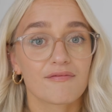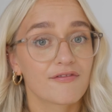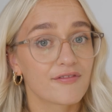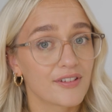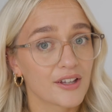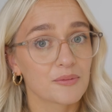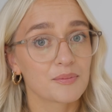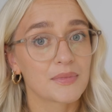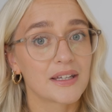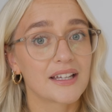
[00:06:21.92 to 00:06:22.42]

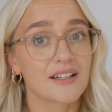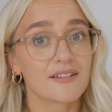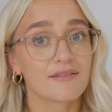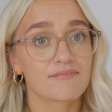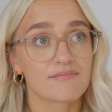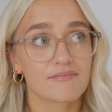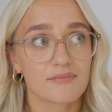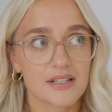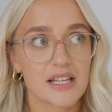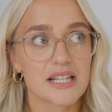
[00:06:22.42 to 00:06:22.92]
filming,
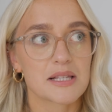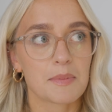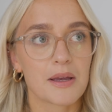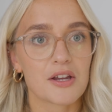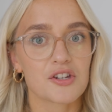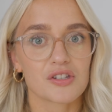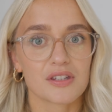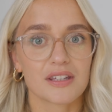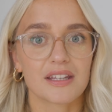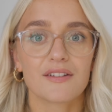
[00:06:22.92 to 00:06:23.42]

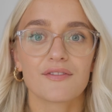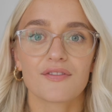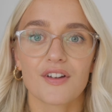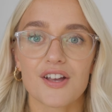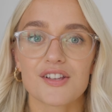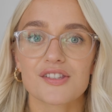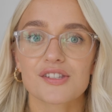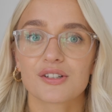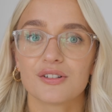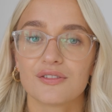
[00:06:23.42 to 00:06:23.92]
especially
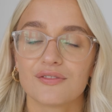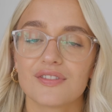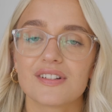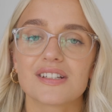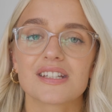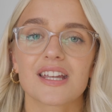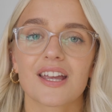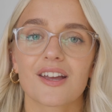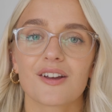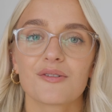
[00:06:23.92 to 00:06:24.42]
vertical
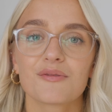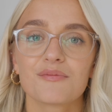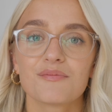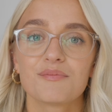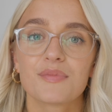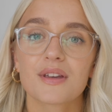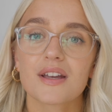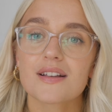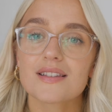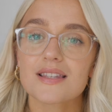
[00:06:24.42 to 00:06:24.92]
video, because